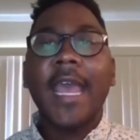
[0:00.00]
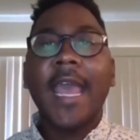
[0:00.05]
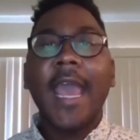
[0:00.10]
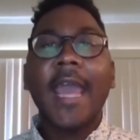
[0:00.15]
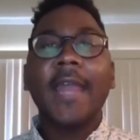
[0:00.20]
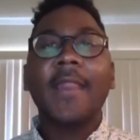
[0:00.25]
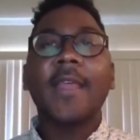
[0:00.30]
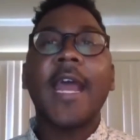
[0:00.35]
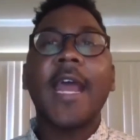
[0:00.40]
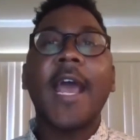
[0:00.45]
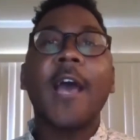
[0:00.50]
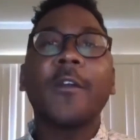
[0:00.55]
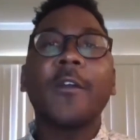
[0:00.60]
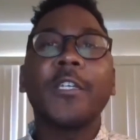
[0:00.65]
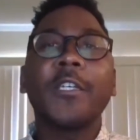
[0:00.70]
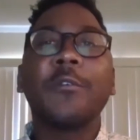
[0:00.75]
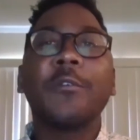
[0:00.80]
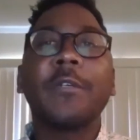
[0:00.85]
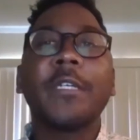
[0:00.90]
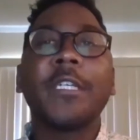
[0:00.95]
And then how do
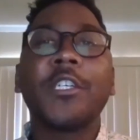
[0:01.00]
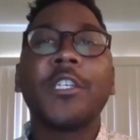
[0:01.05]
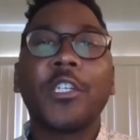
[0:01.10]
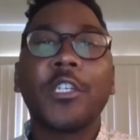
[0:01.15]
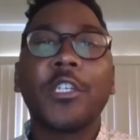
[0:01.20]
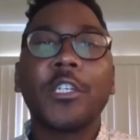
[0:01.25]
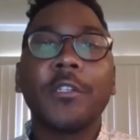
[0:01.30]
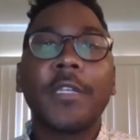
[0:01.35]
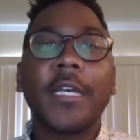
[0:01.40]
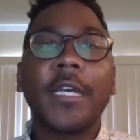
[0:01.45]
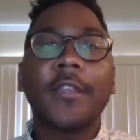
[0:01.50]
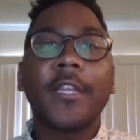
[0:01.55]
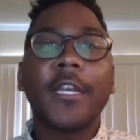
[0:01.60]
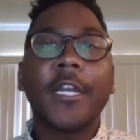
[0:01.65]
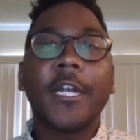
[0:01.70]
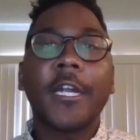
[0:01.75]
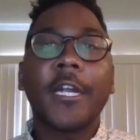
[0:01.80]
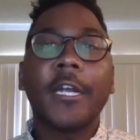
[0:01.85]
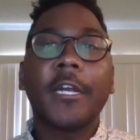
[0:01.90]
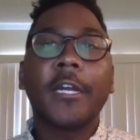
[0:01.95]
you ensure that
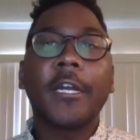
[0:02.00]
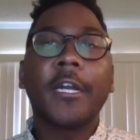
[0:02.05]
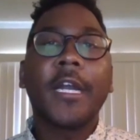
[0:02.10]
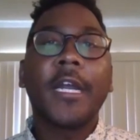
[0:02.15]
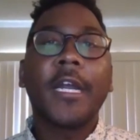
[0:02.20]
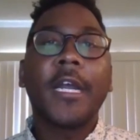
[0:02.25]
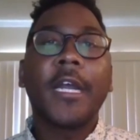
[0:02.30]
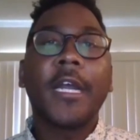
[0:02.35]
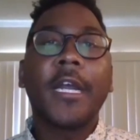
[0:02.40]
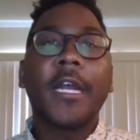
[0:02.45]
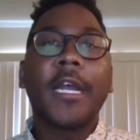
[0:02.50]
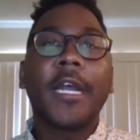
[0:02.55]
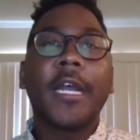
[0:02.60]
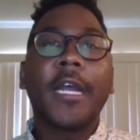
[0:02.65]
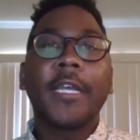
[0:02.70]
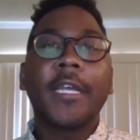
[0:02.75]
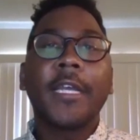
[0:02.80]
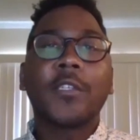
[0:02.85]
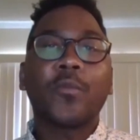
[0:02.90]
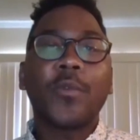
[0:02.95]
there is
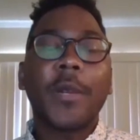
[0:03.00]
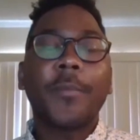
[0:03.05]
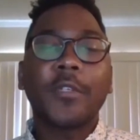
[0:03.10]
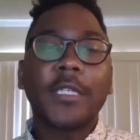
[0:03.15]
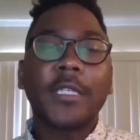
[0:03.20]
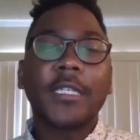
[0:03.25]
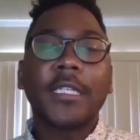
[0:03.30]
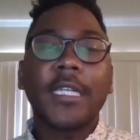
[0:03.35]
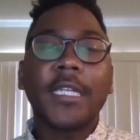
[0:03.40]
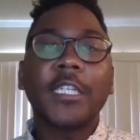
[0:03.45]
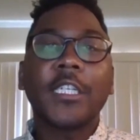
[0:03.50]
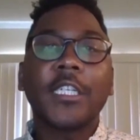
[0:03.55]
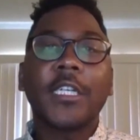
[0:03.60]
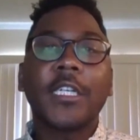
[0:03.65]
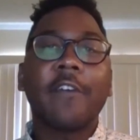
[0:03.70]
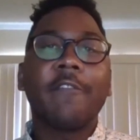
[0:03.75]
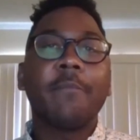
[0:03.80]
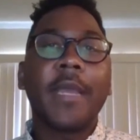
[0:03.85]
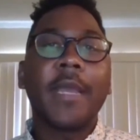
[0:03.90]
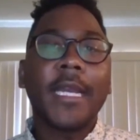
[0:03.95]
representation
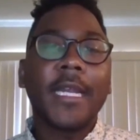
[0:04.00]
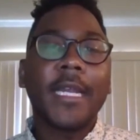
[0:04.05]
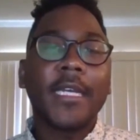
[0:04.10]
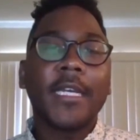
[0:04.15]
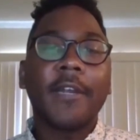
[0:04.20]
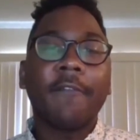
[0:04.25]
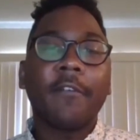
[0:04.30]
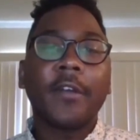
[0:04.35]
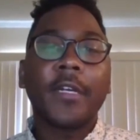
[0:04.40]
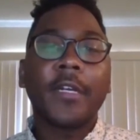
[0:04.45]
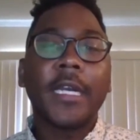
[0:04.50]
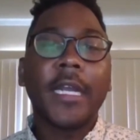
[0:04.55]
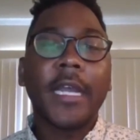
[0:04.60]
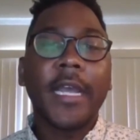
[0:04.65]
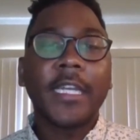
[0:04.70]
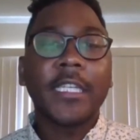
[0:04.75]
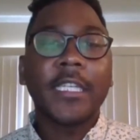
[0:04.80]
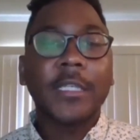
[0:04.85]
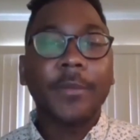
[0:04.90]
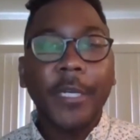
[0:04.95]
of many different
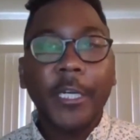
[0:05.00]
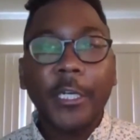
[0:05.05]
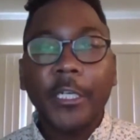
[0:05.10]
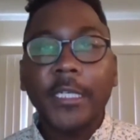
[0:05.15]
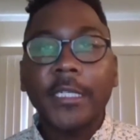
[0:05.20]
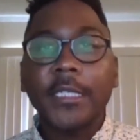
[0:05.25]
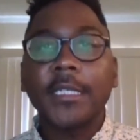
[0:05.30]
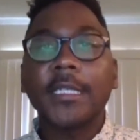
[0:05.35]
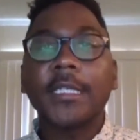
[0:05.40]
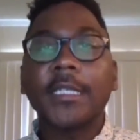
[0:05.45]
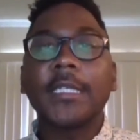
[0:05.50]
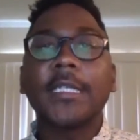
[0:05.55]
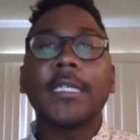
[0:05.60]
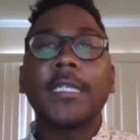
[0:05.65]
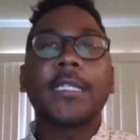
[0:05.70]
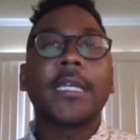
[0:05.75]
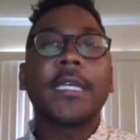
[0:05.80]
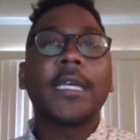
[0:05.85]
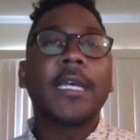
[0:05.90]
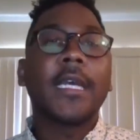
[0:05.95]

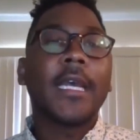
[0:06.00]
experiences